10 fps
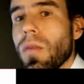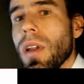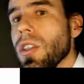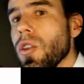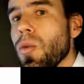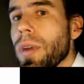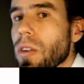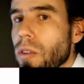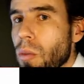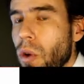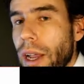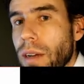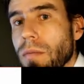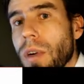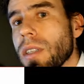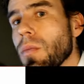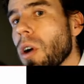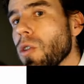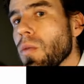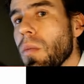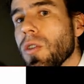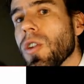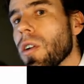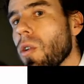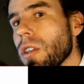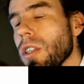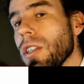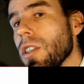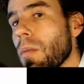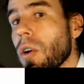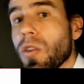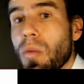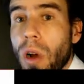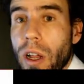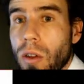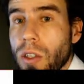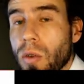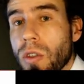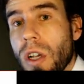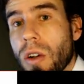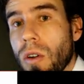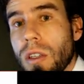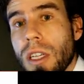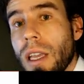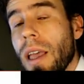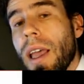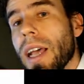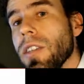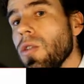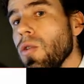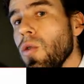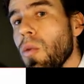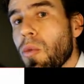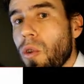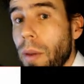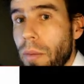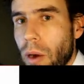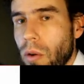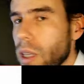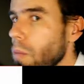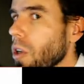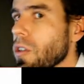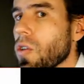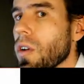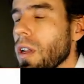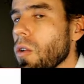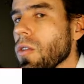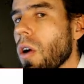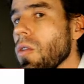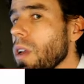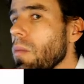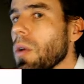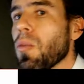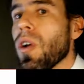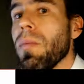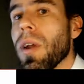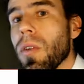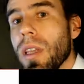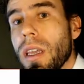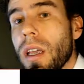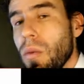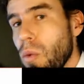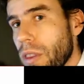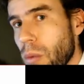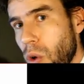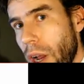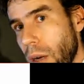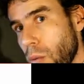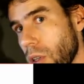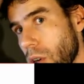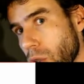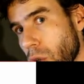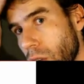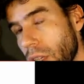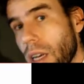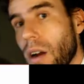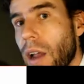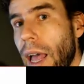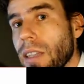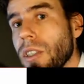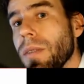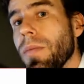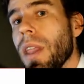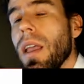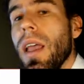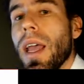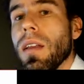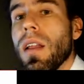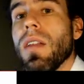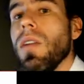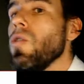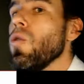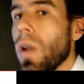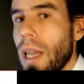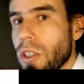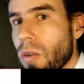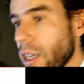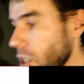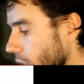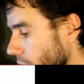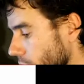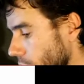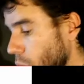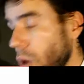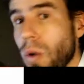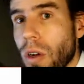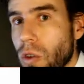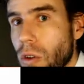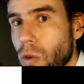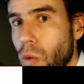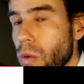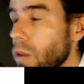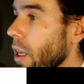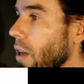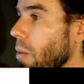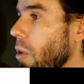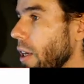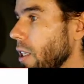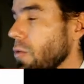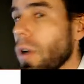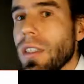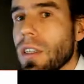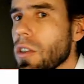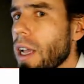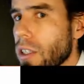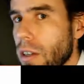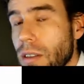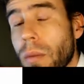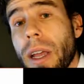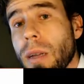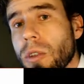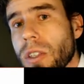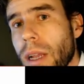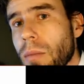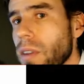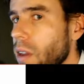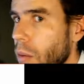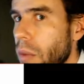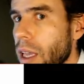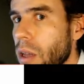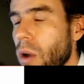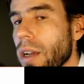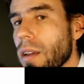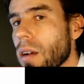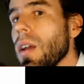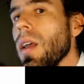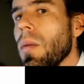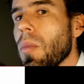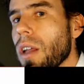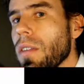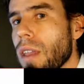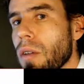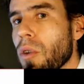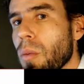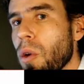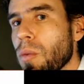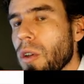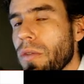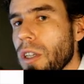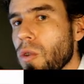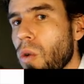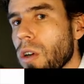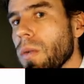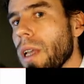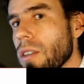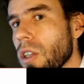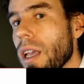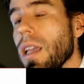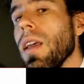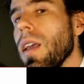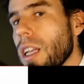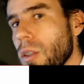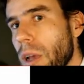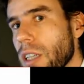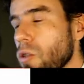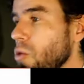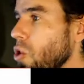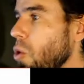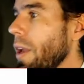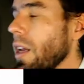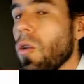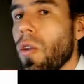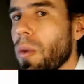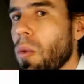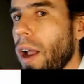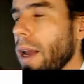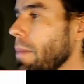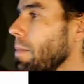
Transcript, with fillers: let's zoom in on the brain, right? Most, most psychologists and most of biological psychology has to do primarily, but certainly not only, but primarily with the brain, what goes on in our heads, and to a lesser extent, what goes on to in our bodies, right? That's actually a debatable statement that I'm making right here, but I think for the purpose of this course, we can say it's best to zoom in on the brain.